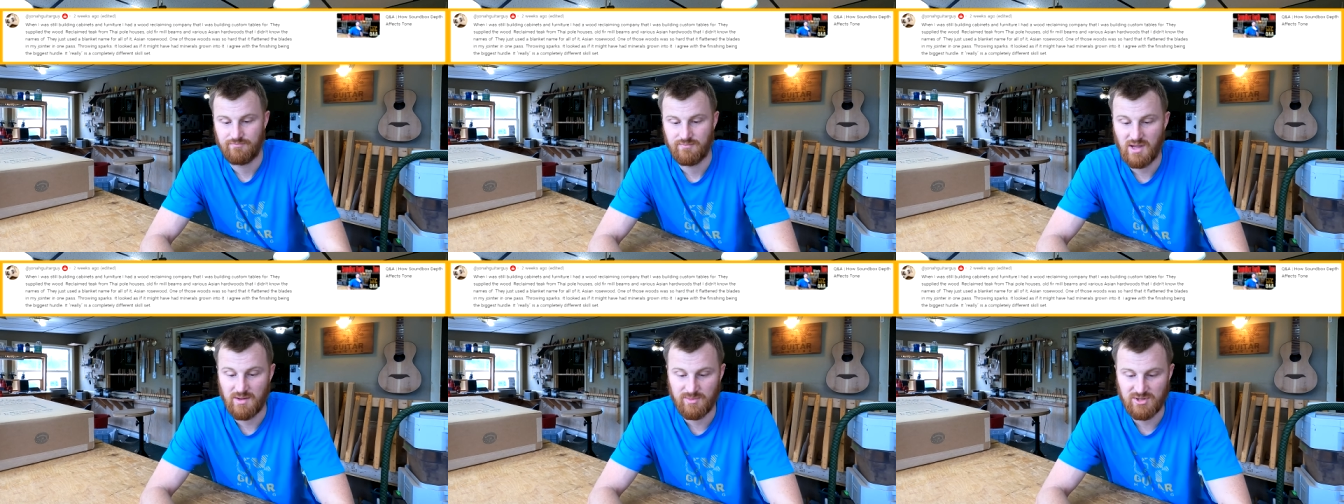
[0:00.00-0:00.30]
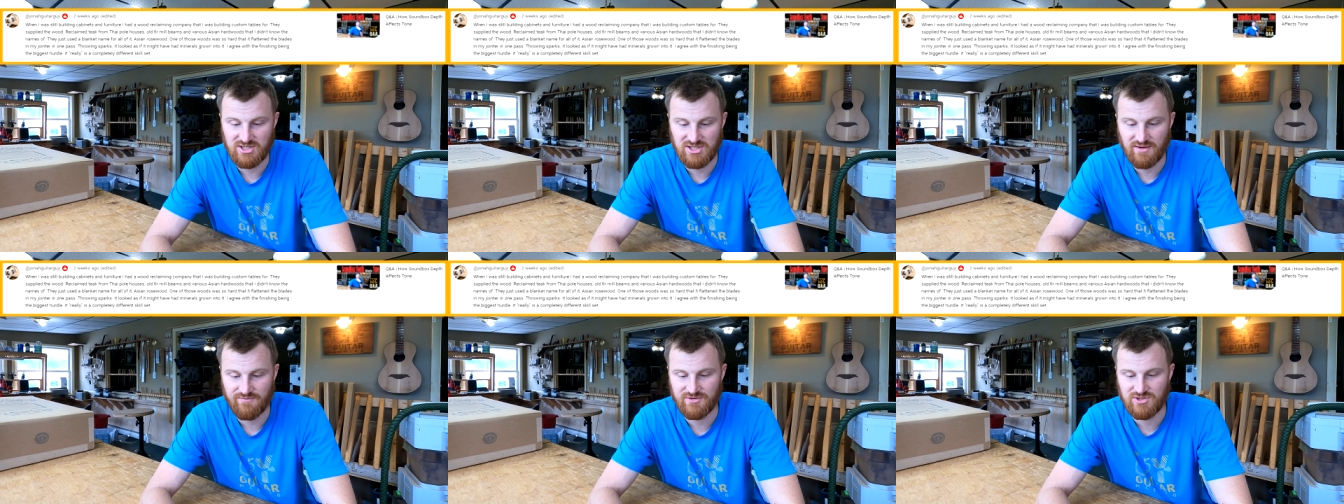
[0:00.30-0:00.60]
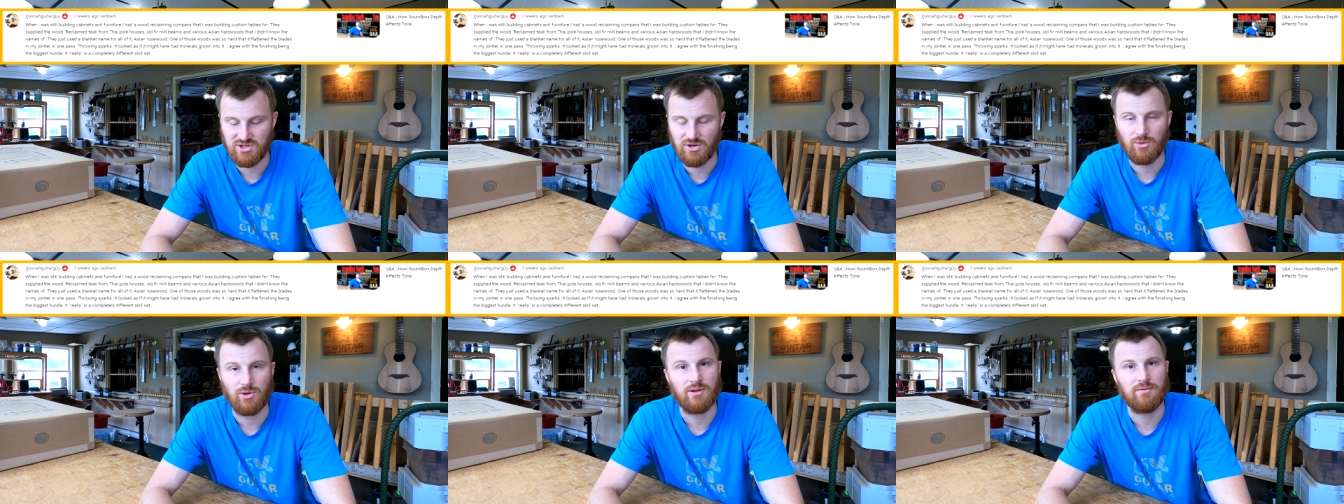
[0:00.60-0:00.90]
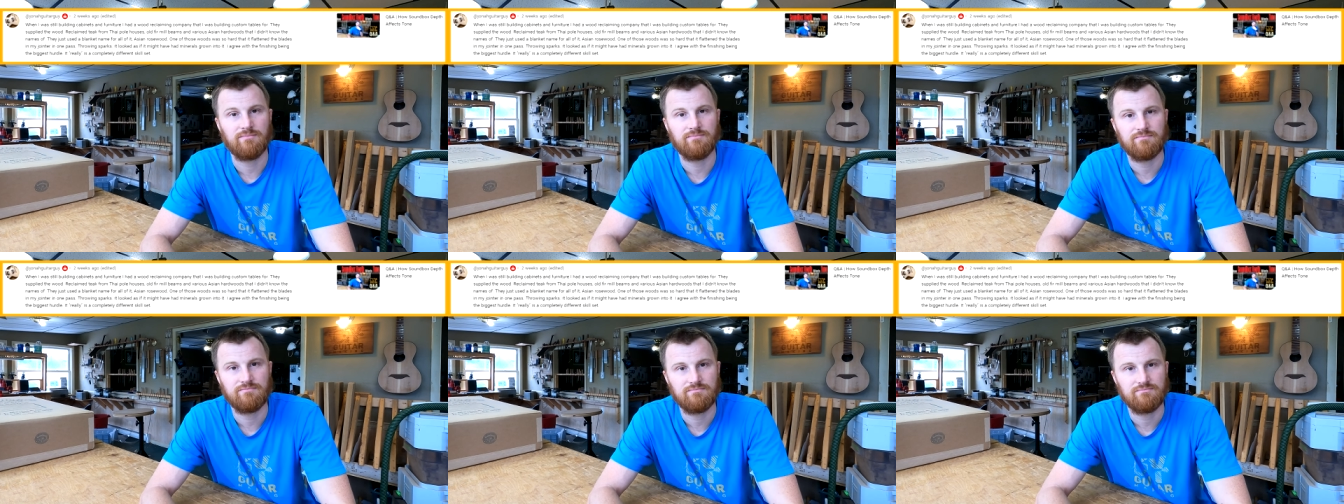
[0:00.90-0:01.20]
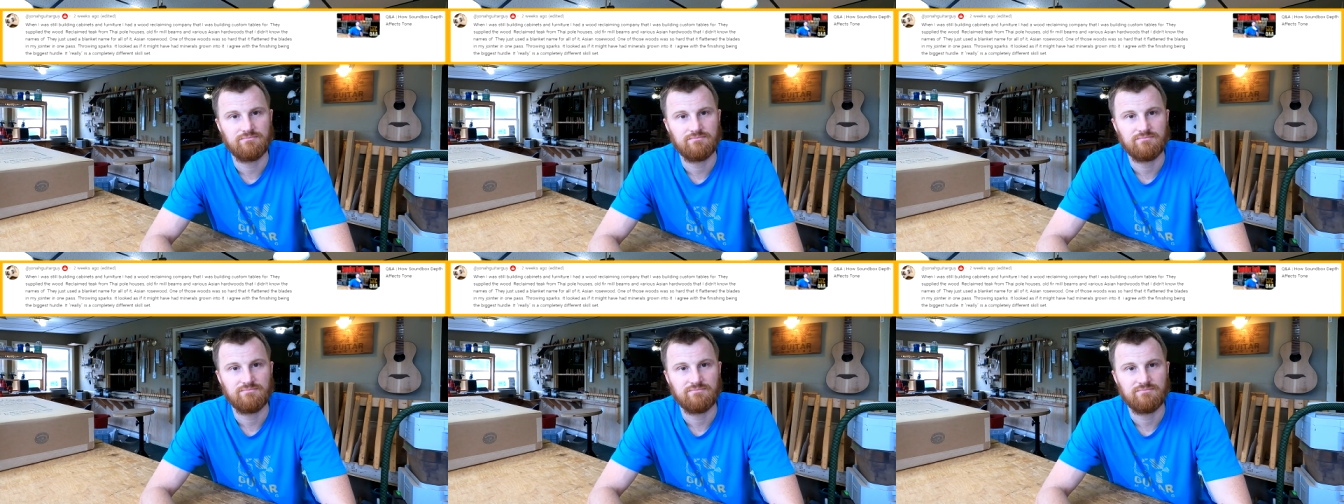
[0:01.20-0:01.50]
Maybe Jeff Jewett.
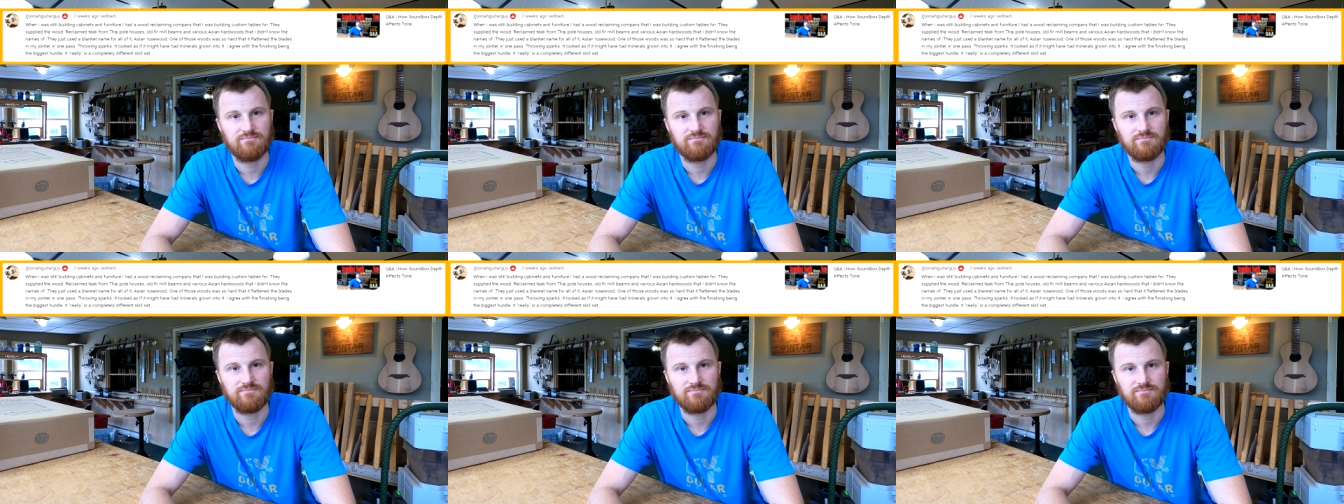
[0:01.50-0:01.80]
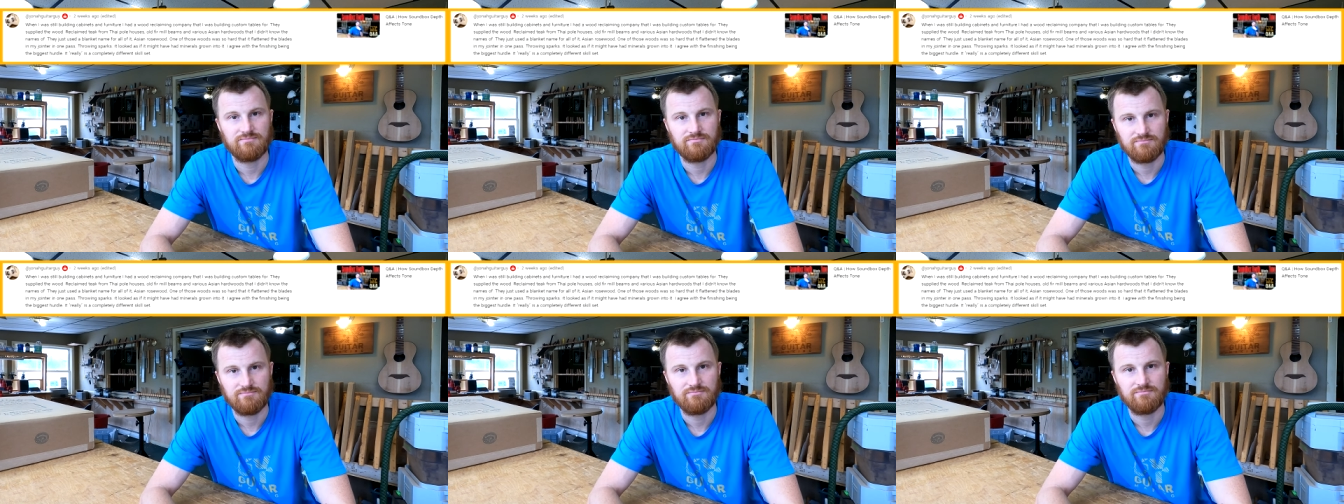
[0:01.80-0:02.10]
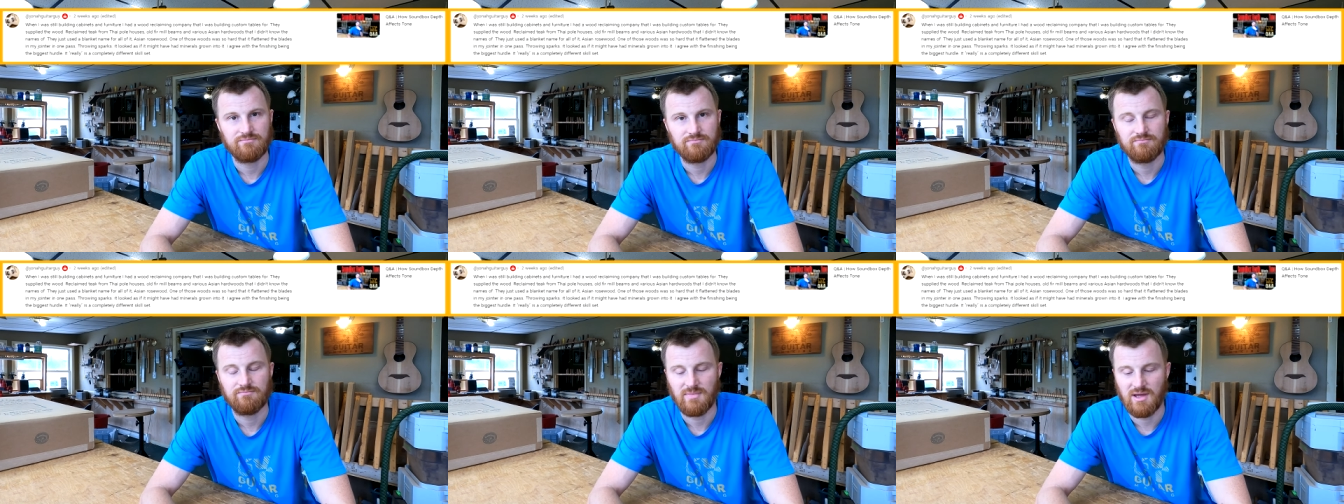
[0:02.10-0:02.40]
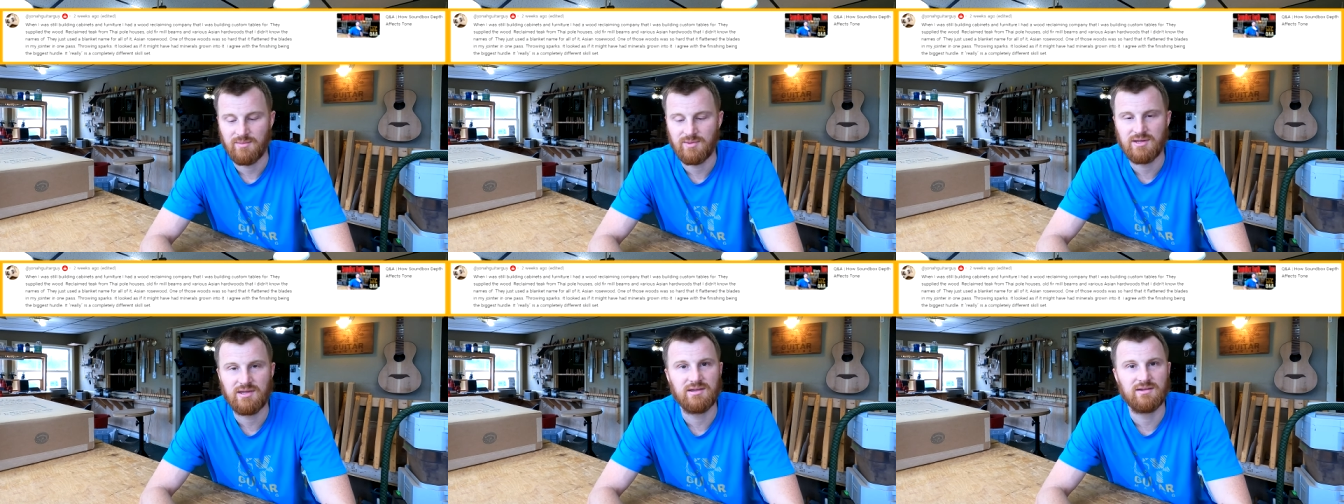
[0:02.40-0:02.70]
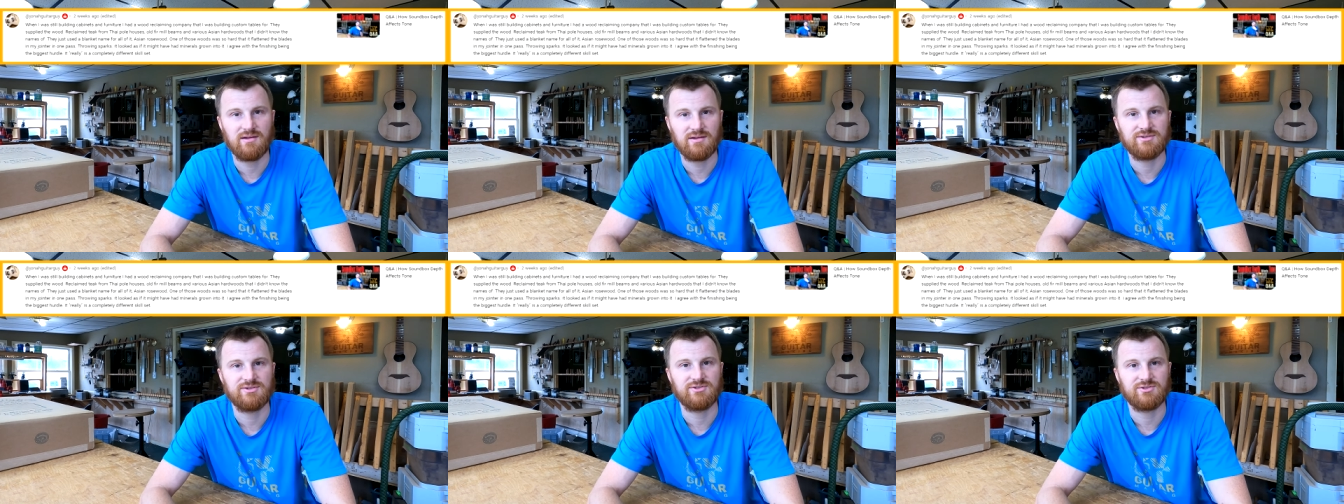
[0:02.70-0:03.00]
Maybe he
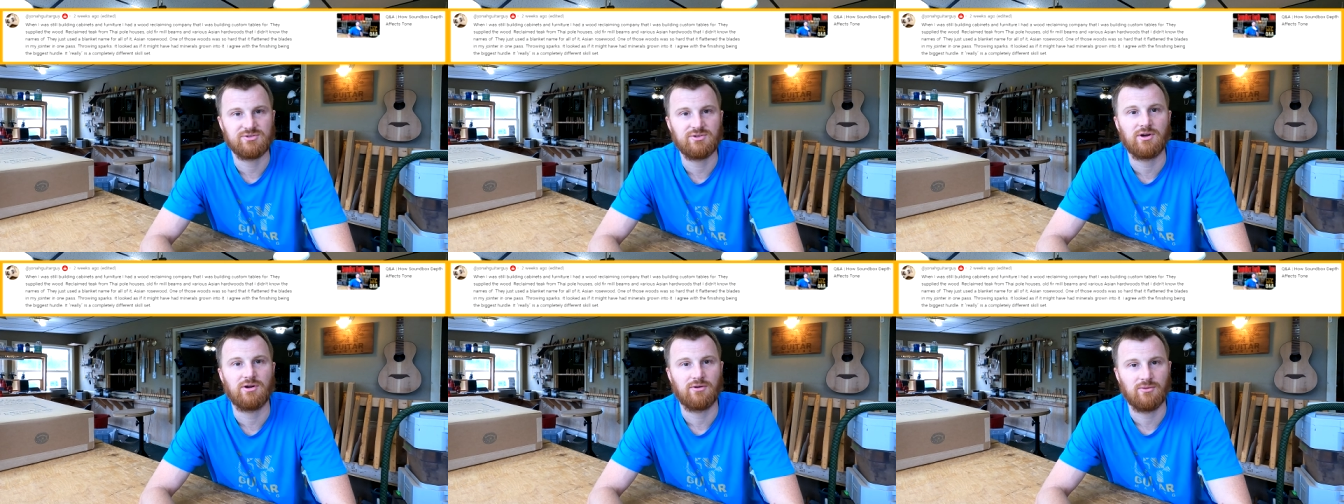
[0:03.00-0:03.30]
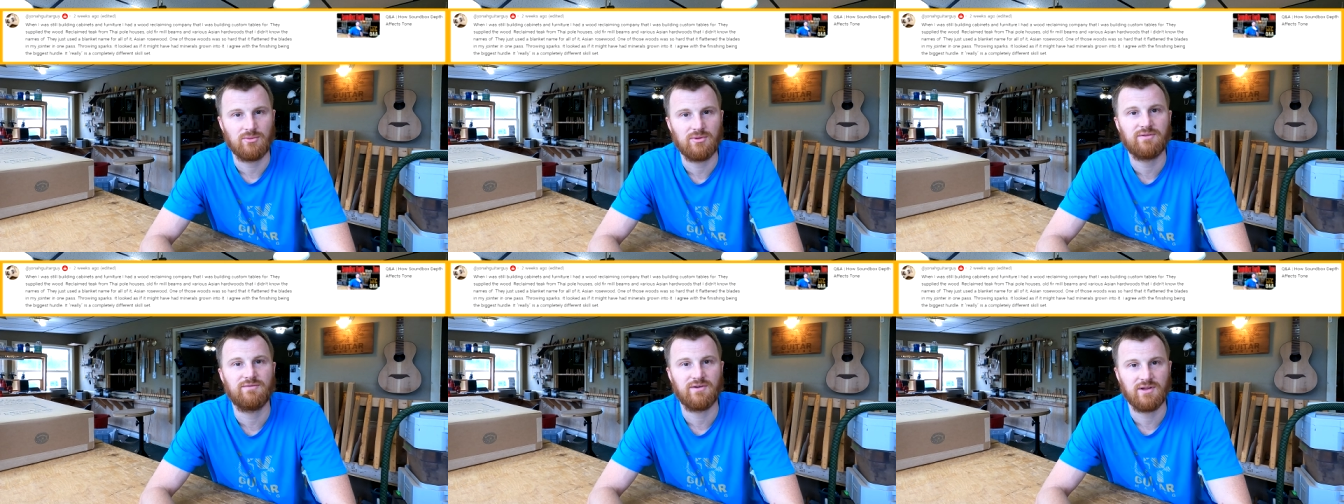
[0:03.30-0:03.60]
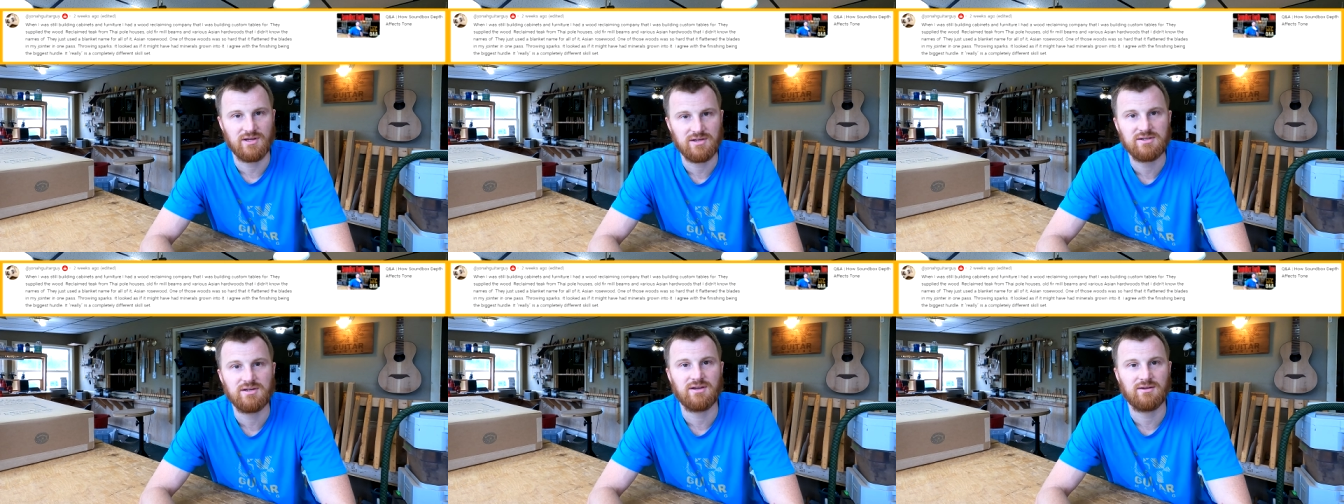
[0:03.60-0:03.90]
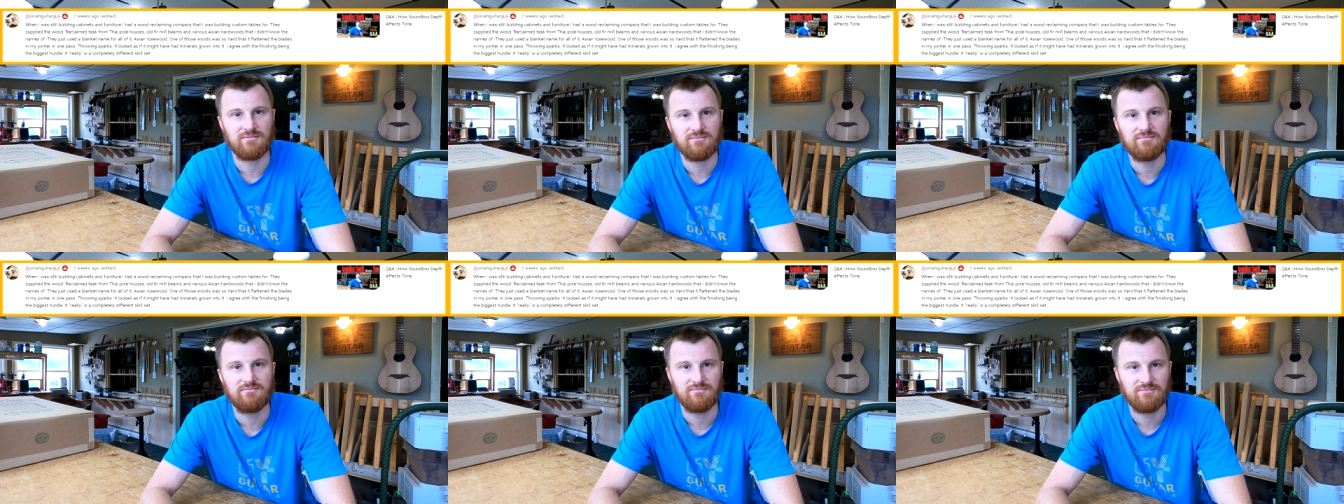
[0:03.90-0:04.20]
doesn't struggle with finishing.